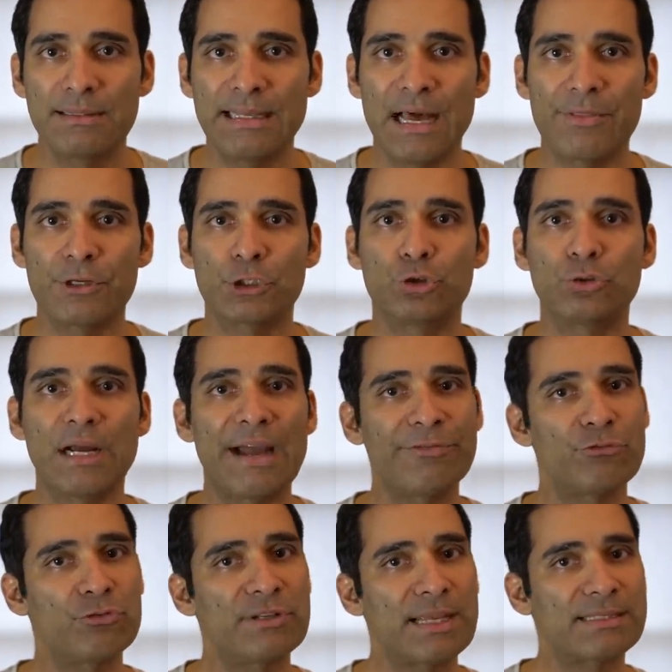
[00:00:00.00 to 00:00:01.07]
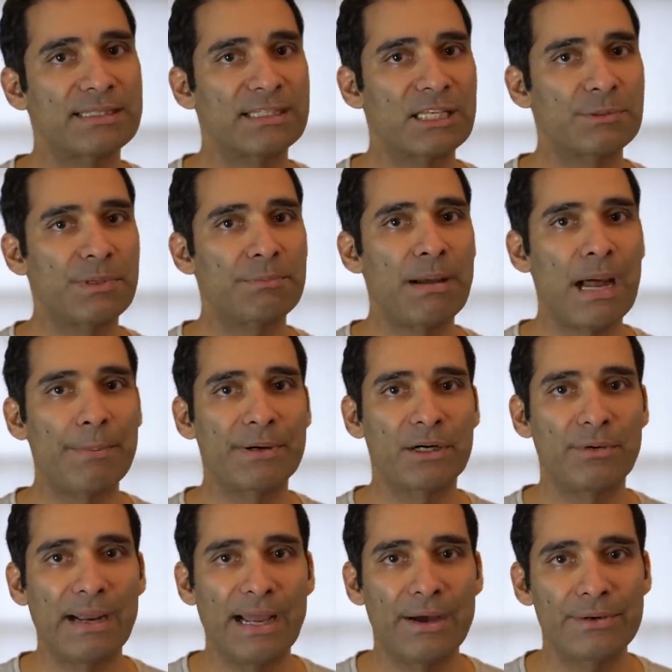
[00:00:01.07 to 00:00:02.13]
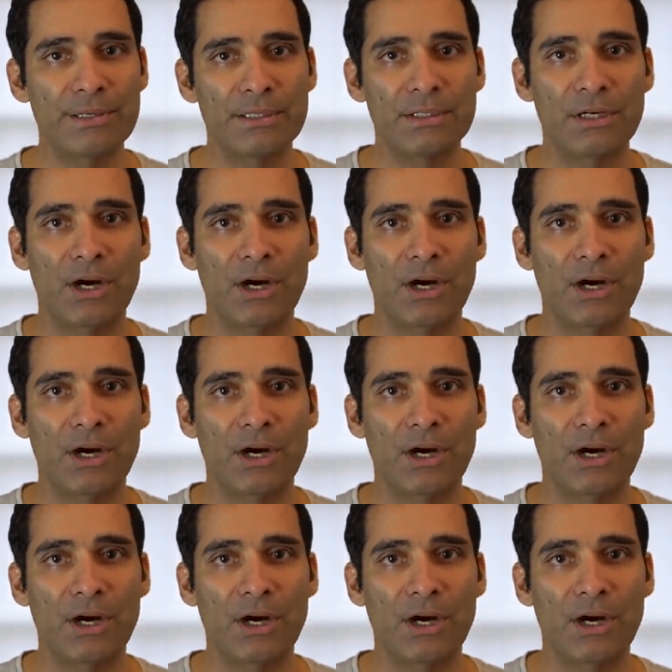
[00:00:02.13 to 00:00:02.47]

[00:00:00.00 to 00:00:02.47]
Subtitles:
Now there's drive-through testing that's been popping around,